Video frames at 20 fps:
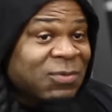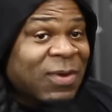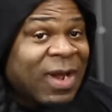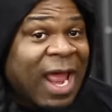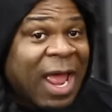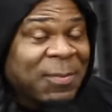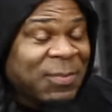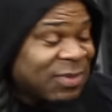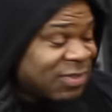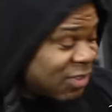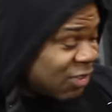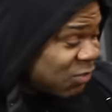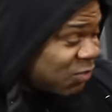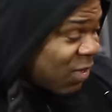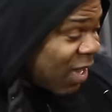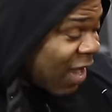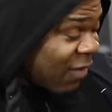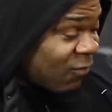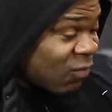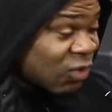what happens is
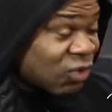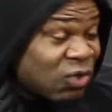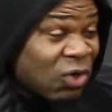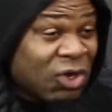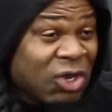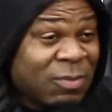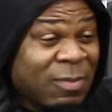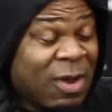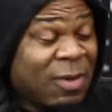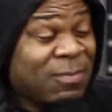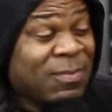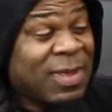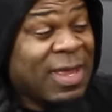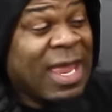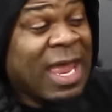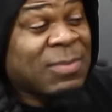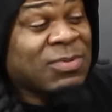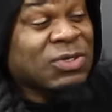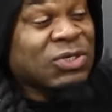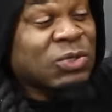we are talking about being
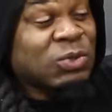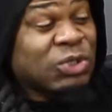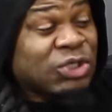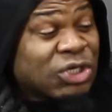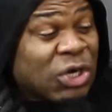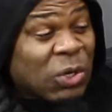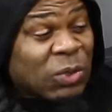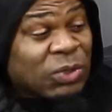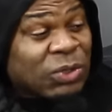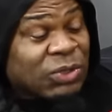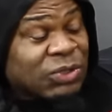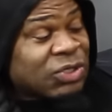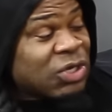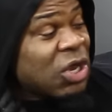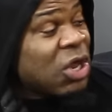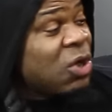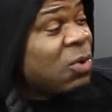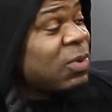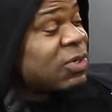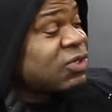able to do shoulders.
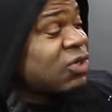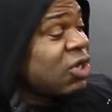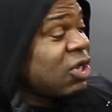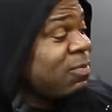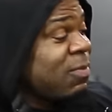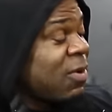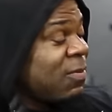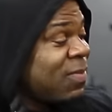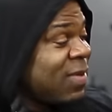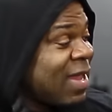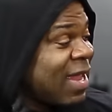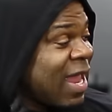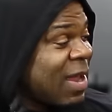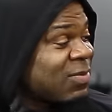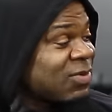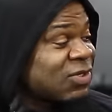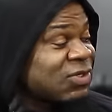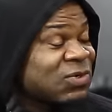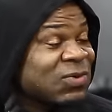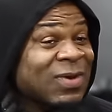We're talking about being
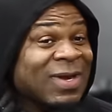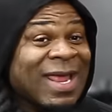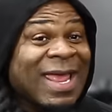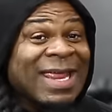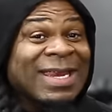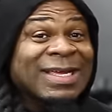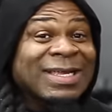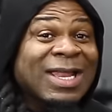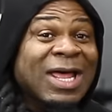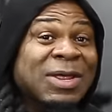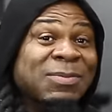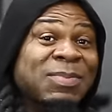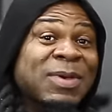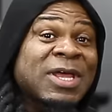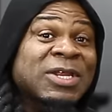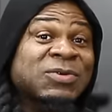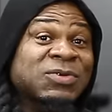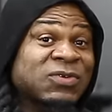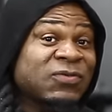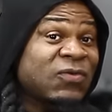able to do an incline
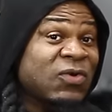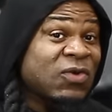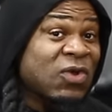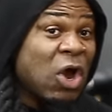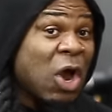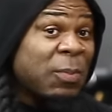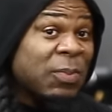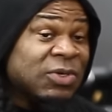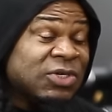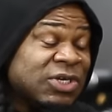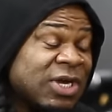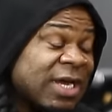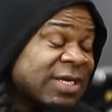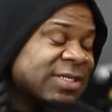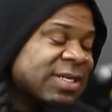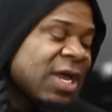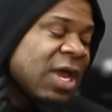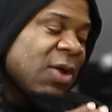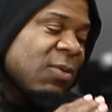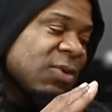bench which is for your upper
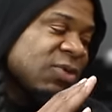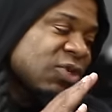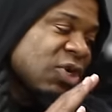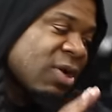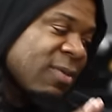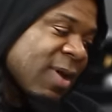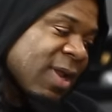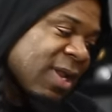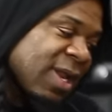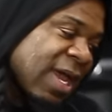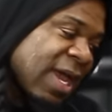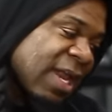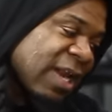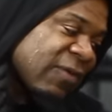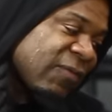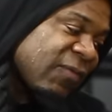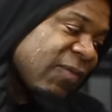chest. We're talking about laying it